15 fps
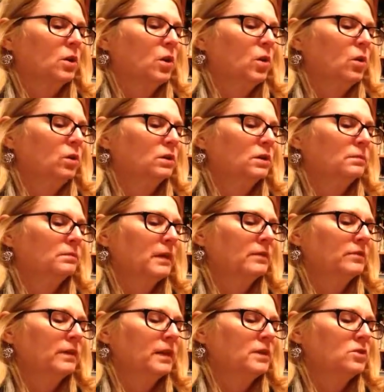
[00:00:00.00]
hold of my
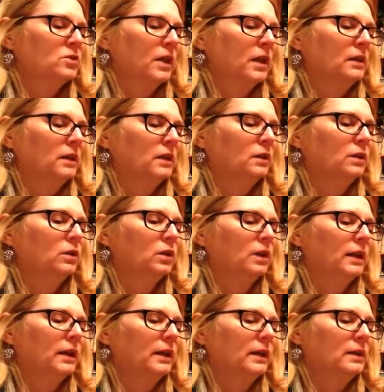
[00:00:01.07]
face gently,
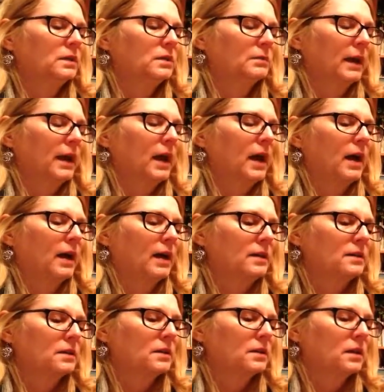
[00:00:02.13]
looking into my
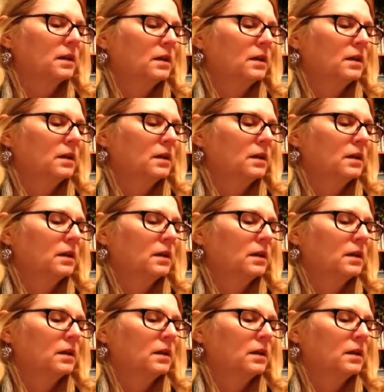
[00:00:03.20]
eyes.